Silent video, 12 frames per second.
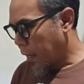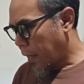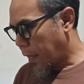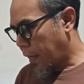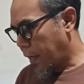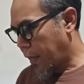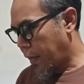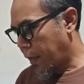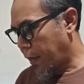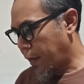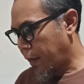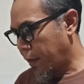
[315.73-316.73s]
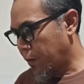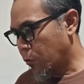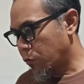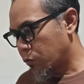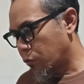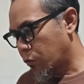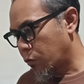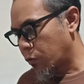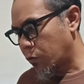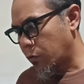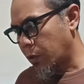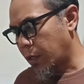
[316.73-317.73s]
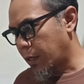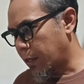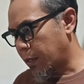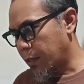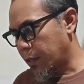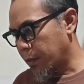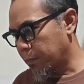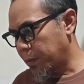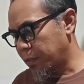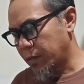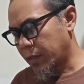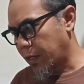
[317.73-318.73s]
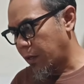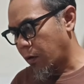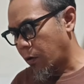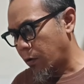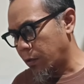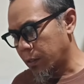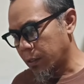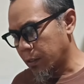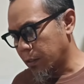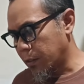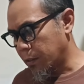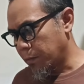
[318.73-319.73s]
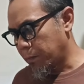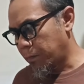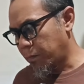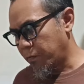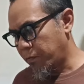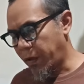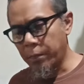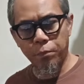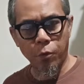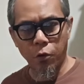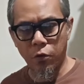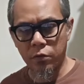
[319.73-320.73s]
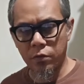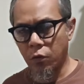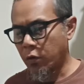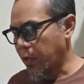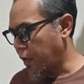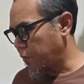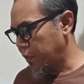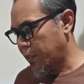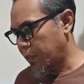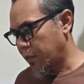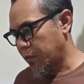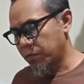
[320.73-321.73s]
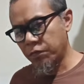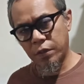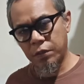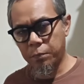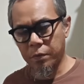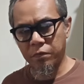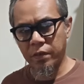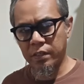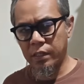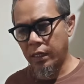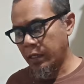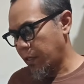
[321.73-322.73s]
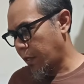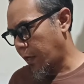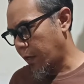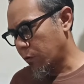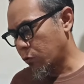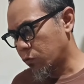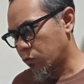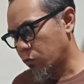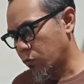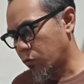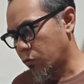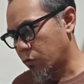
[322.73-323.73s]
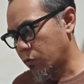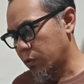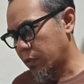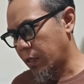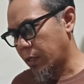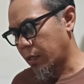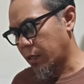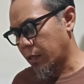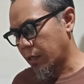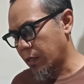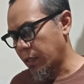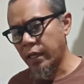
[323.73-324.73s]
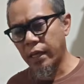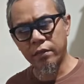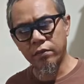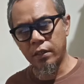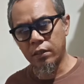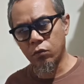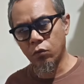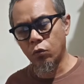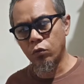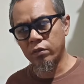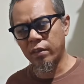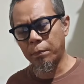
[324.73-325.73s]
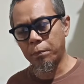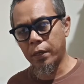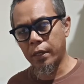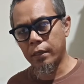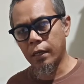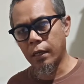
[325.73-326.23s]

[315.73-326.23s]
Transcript: And also basically all the fan ports, everything is fits perfectly, and also it has its own separate